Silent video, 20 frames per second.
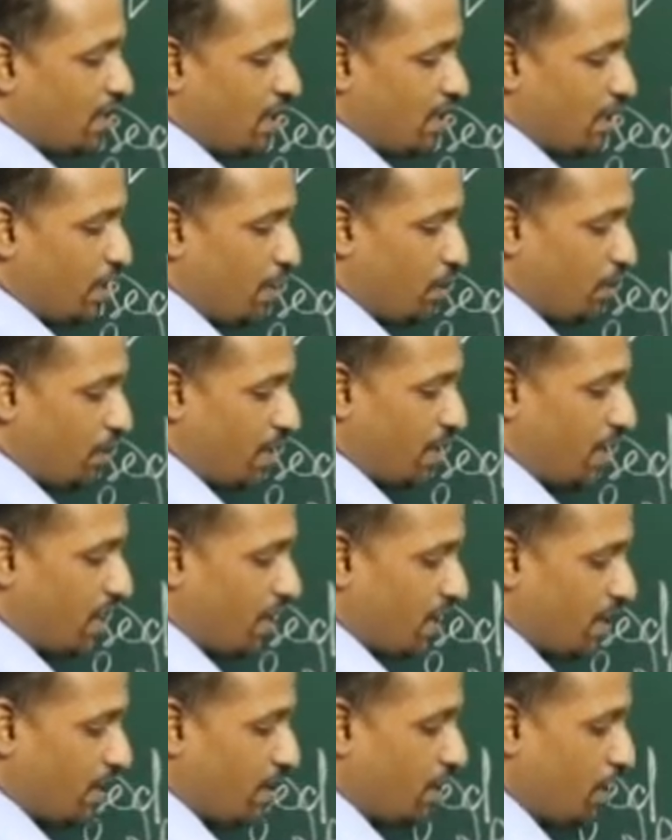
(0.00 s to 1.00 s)

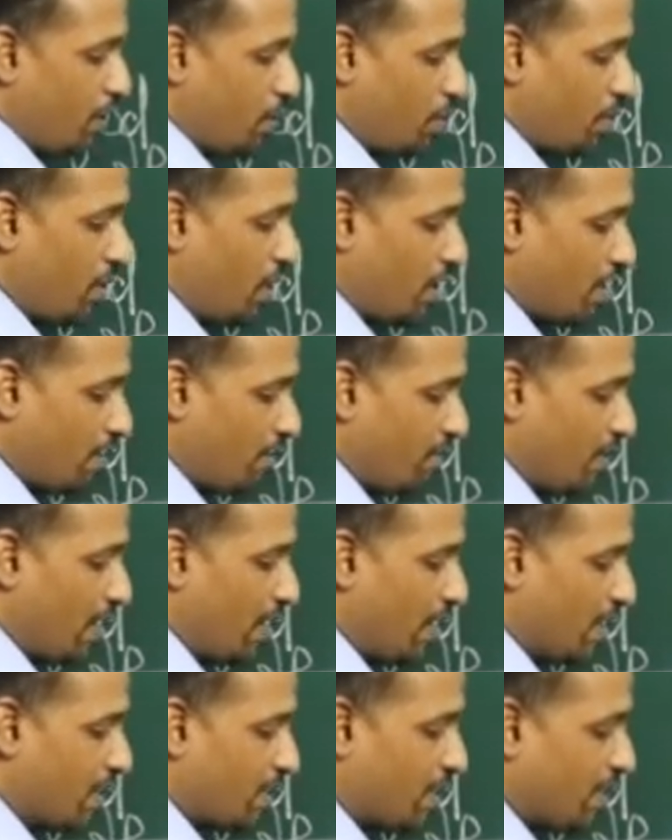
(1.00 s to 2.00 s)
unit. The unit of
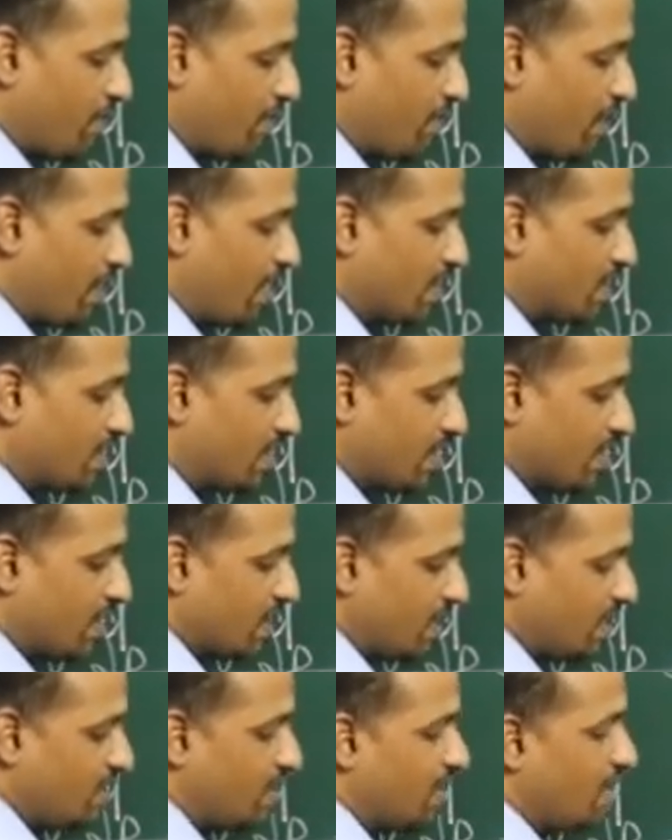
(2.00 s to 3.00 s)
electric flux
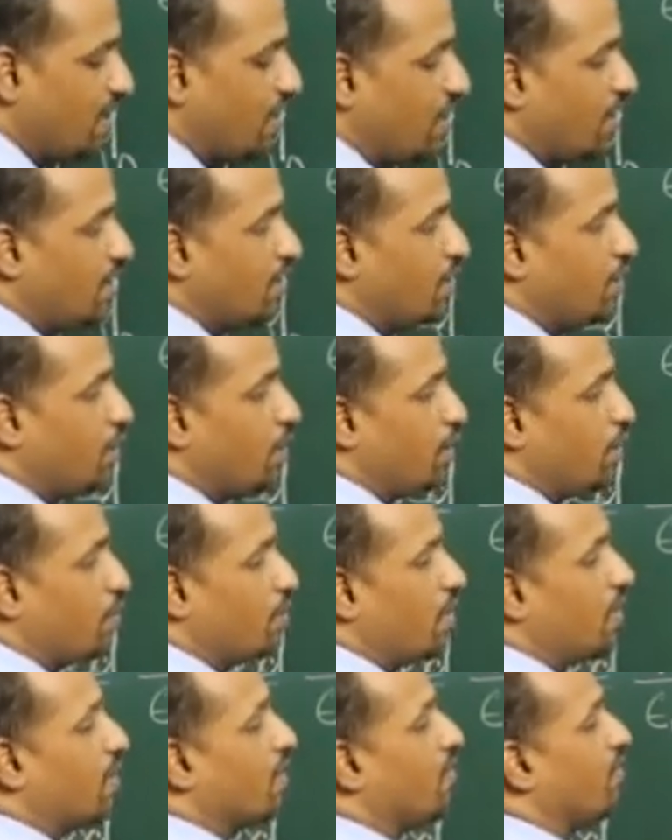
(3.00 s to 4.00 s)
is the
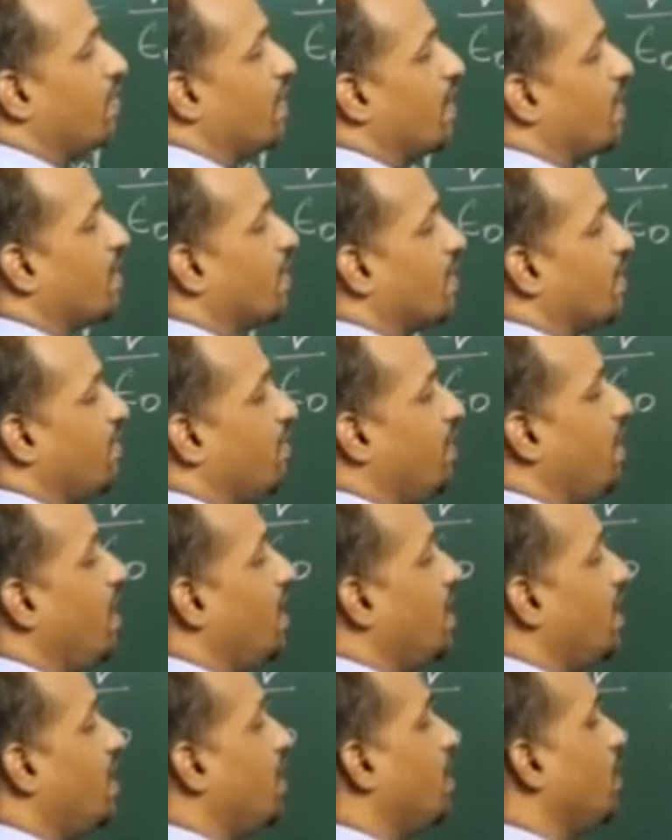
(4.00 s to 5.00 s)
unit of electric
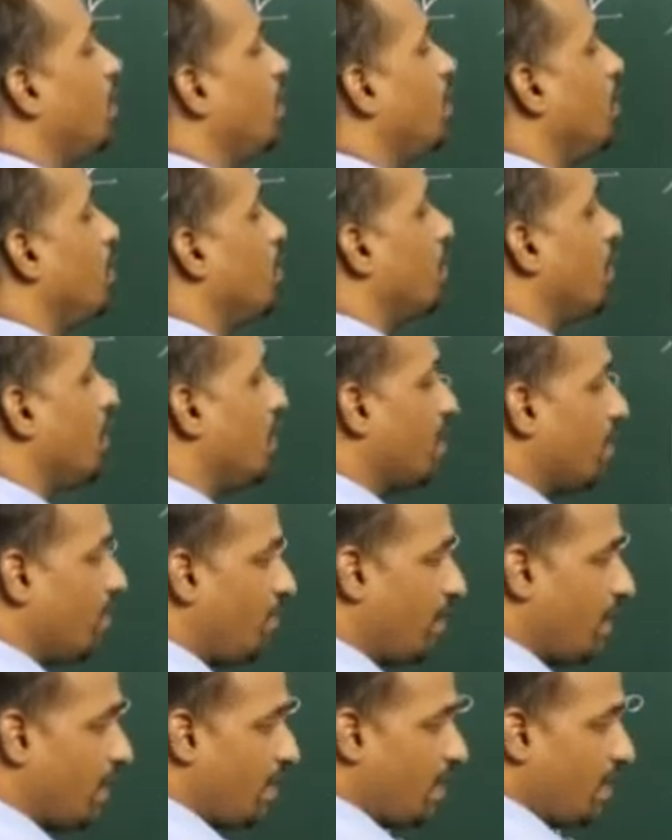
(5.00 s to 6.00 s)
field into unit of
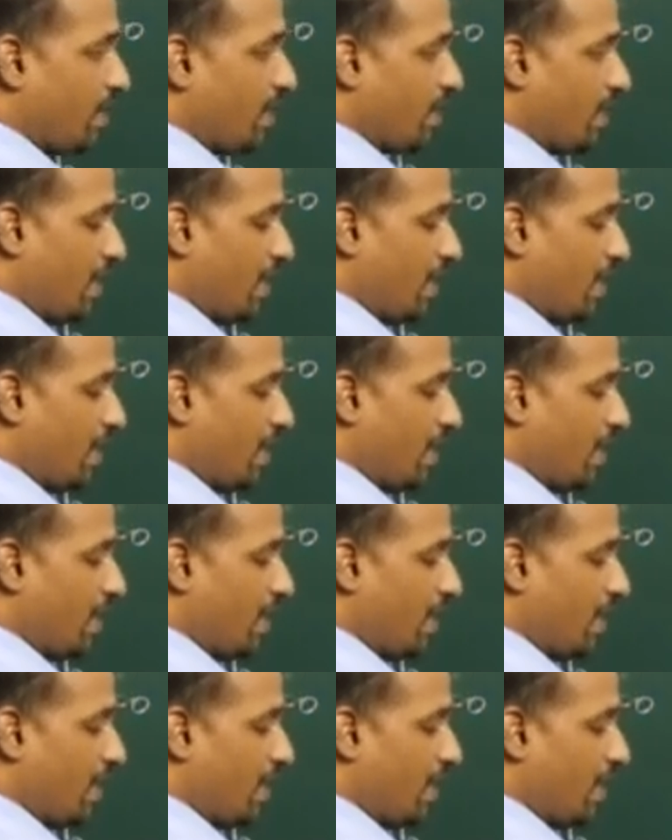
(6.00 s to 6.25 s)
area.